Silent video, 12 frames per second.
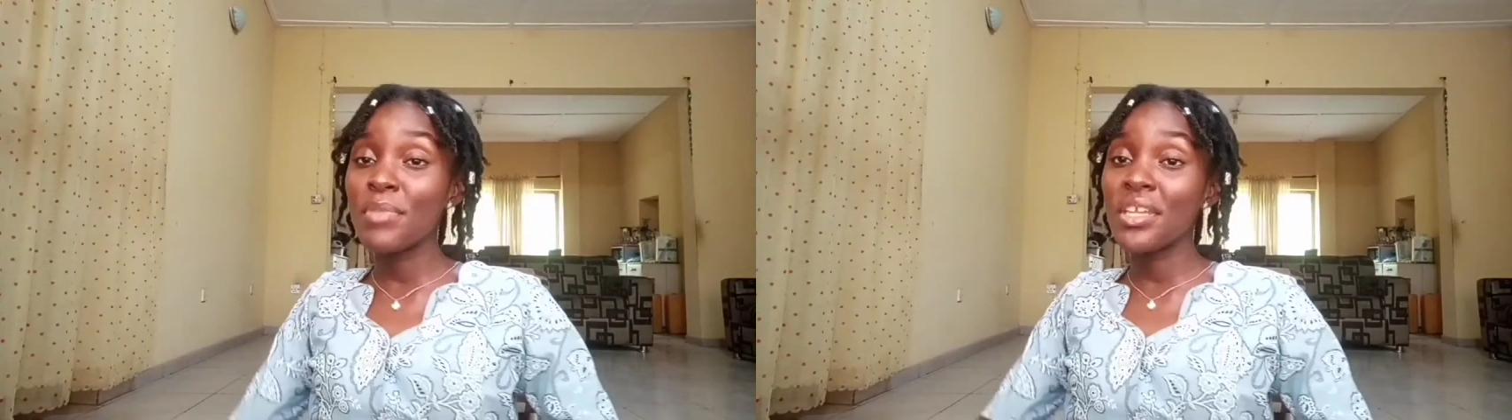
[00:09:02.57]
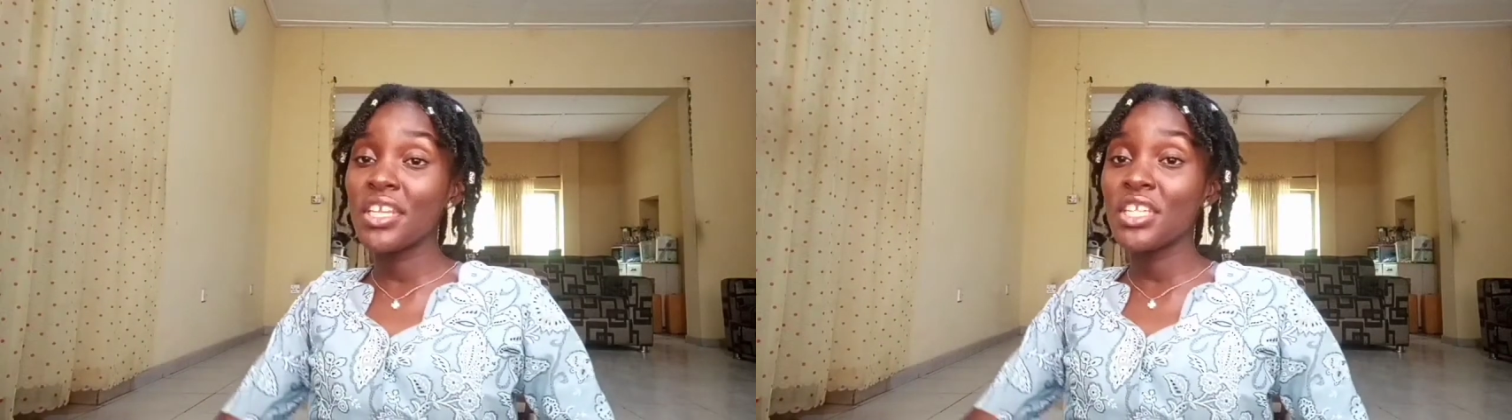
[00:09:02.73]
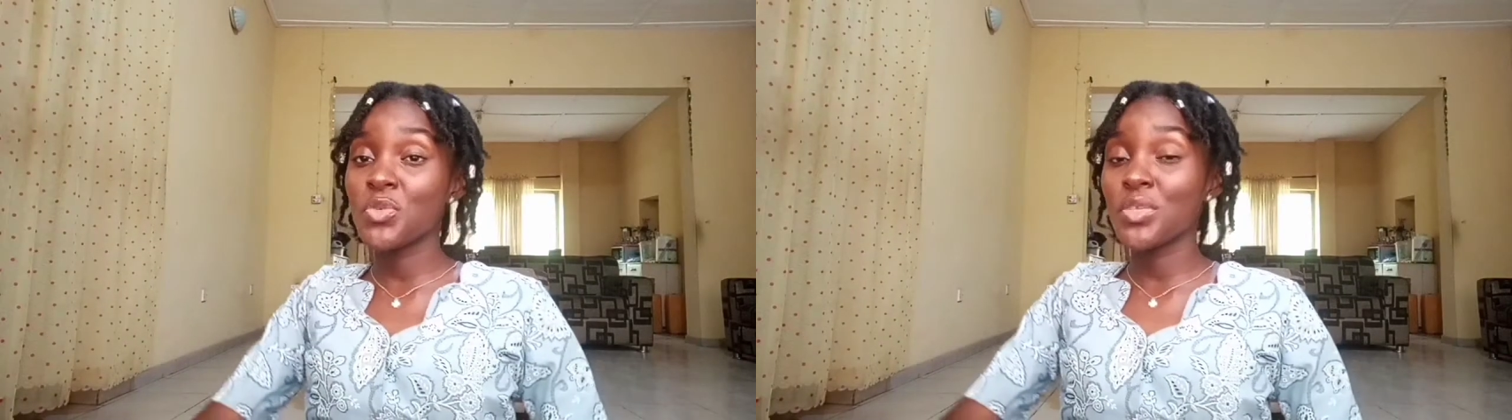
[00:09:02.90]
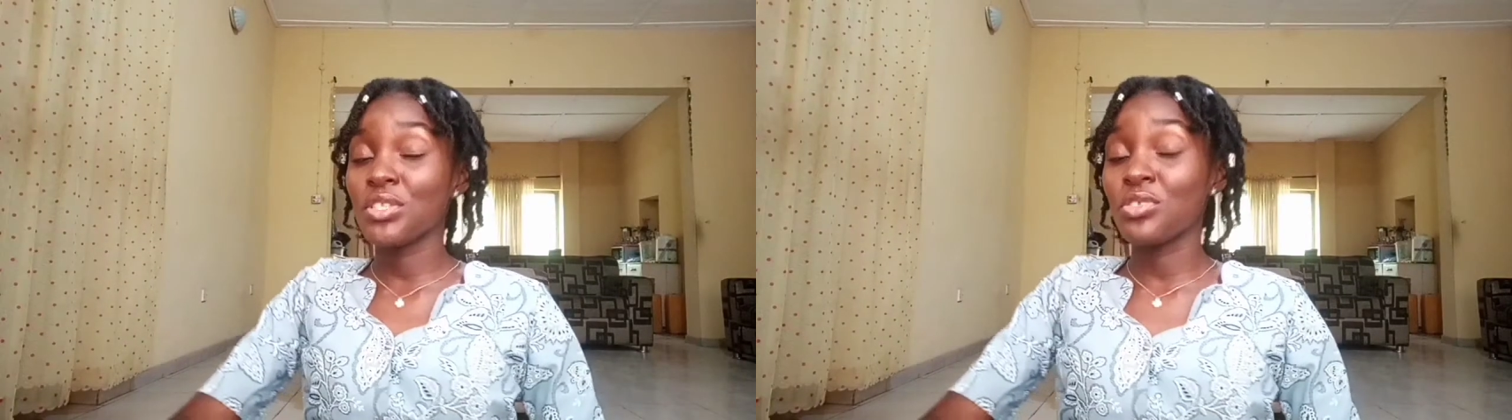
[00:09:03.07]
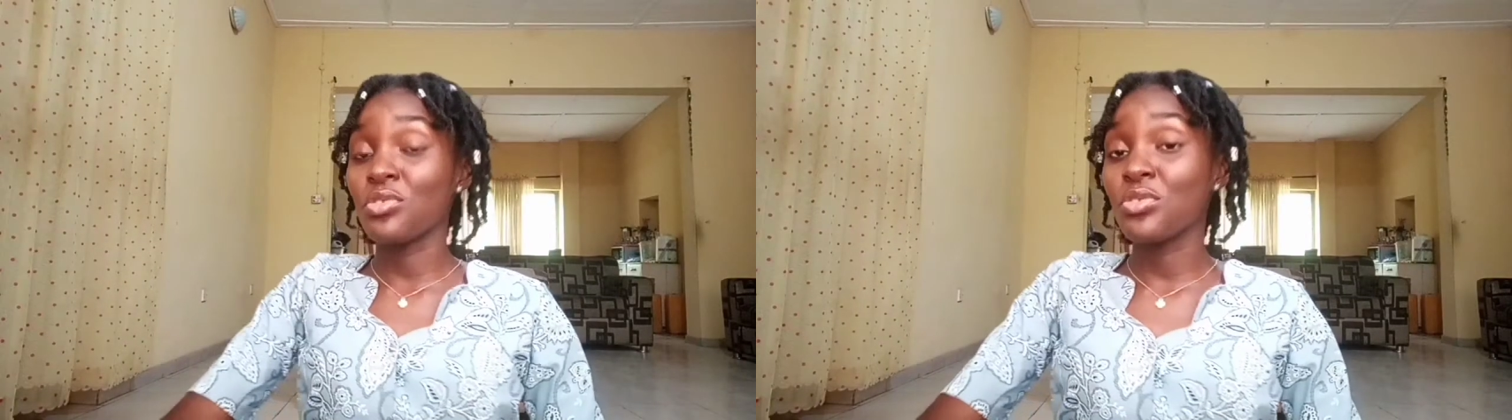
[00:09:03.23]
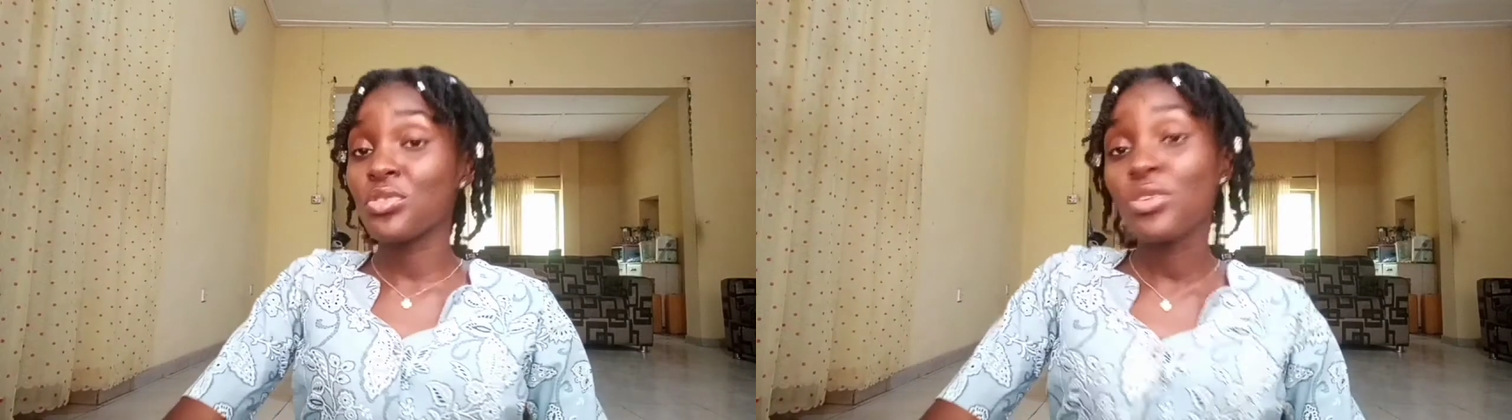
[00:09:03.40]
mini twist
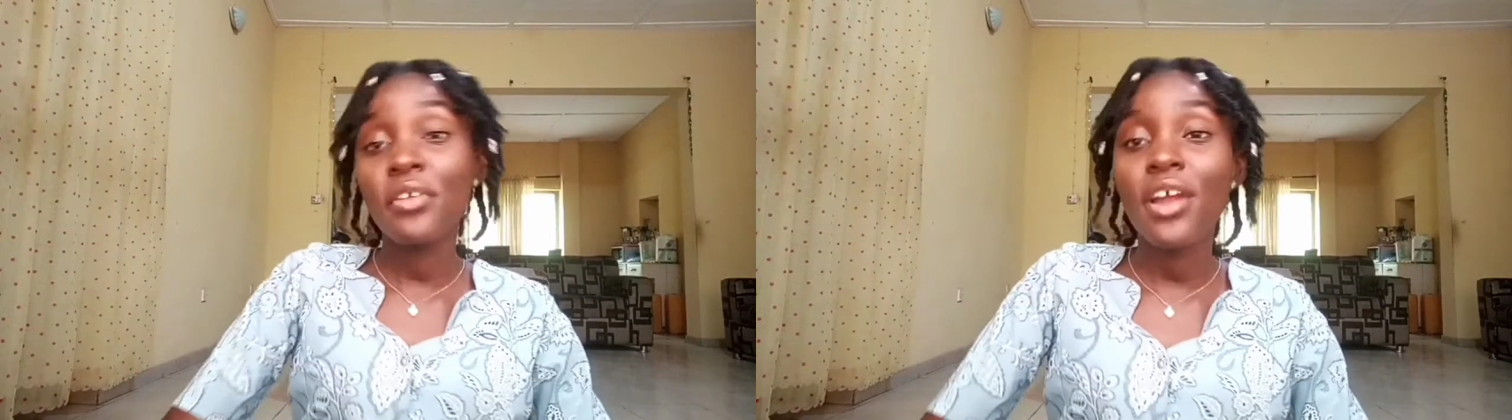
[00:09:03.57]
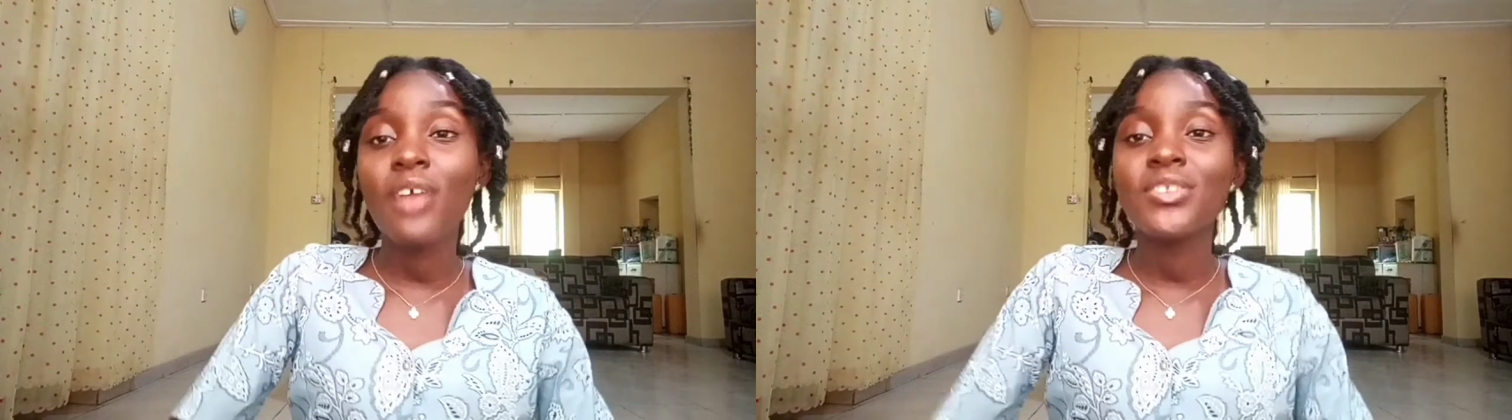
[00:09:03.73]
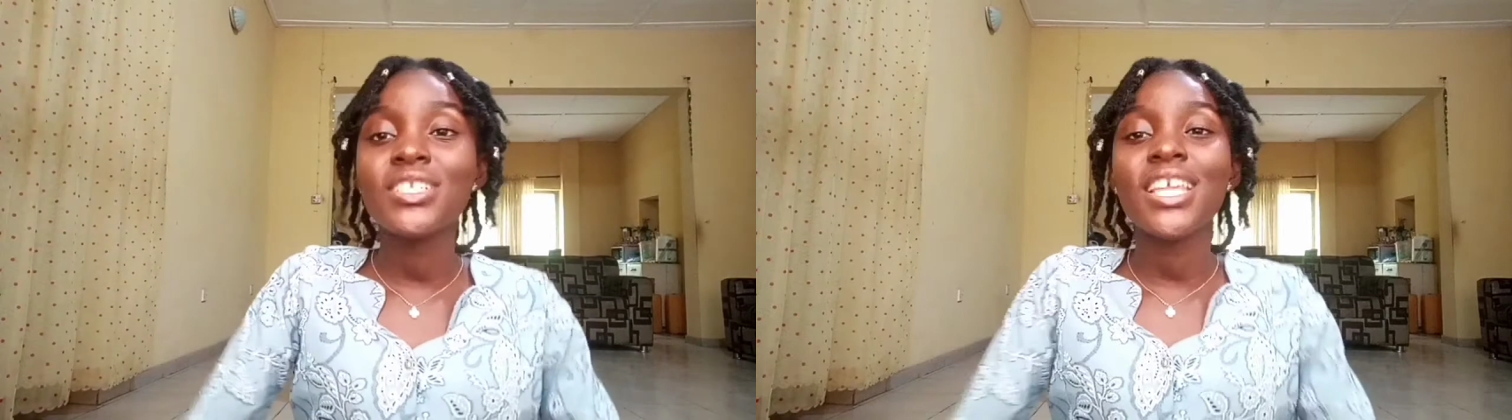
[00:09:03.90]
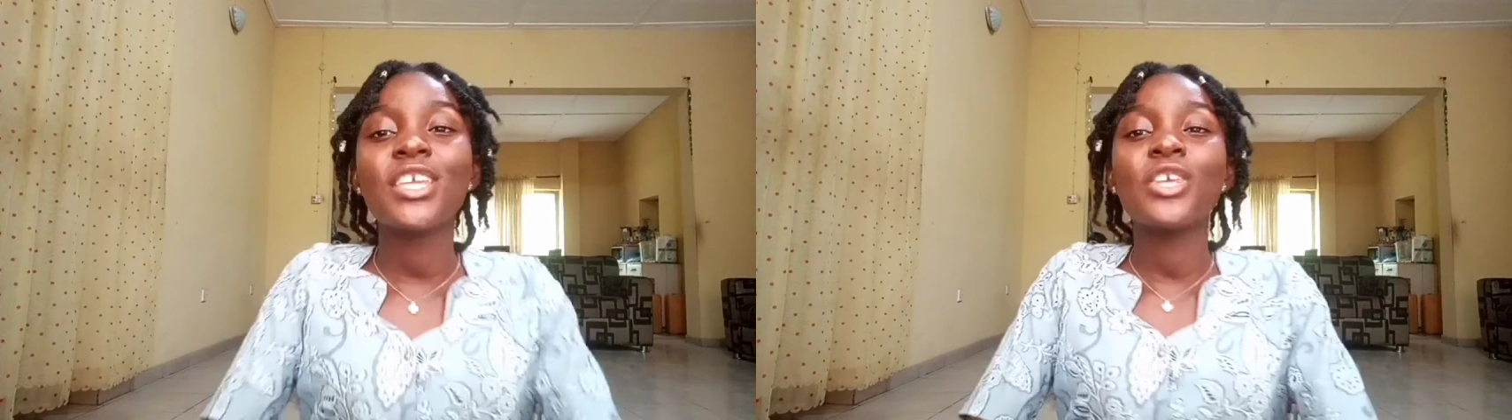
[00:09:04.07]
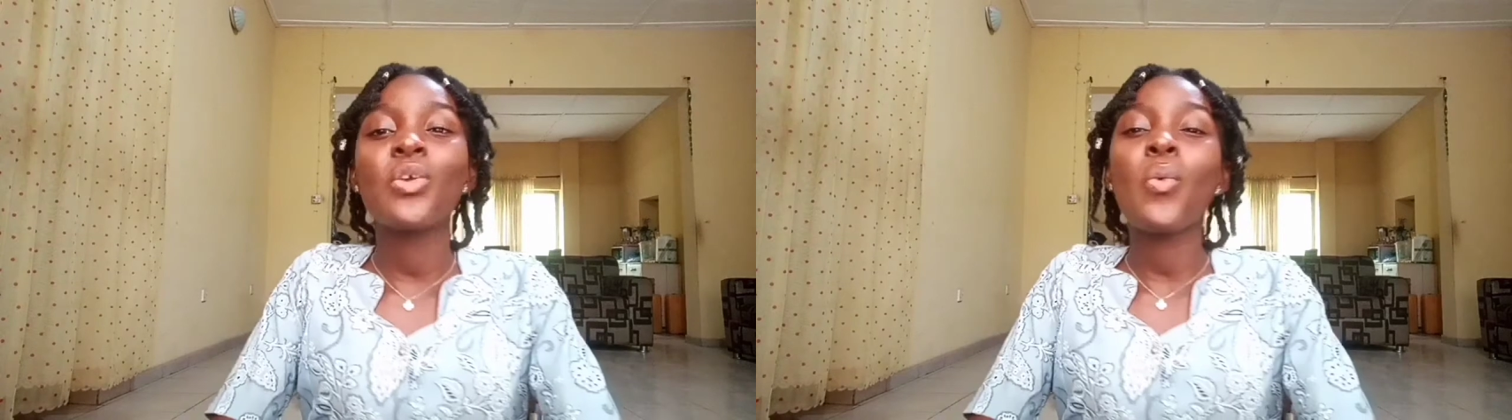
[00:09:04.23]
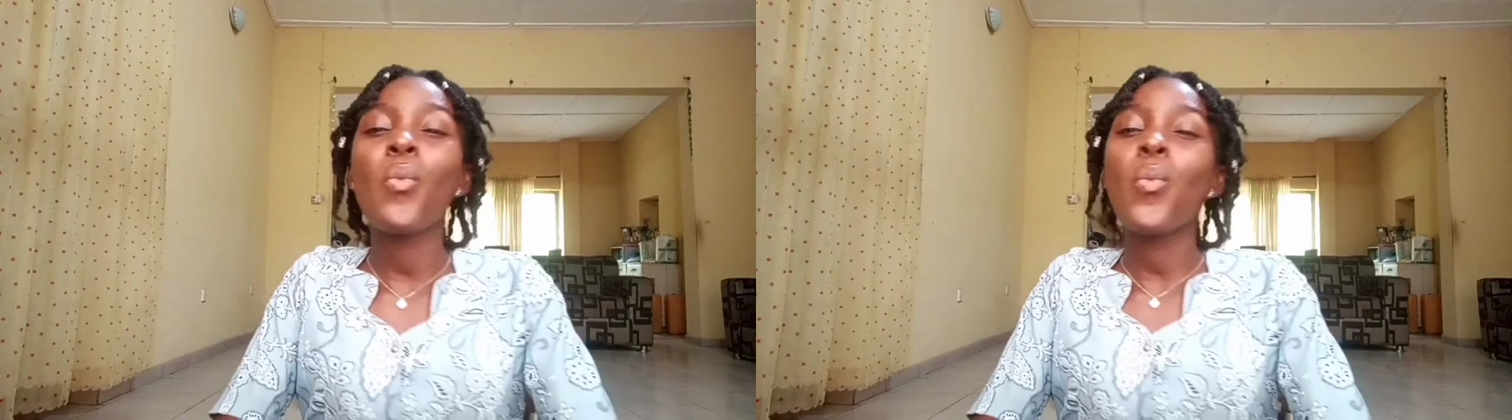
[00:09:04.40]
tutorial thank you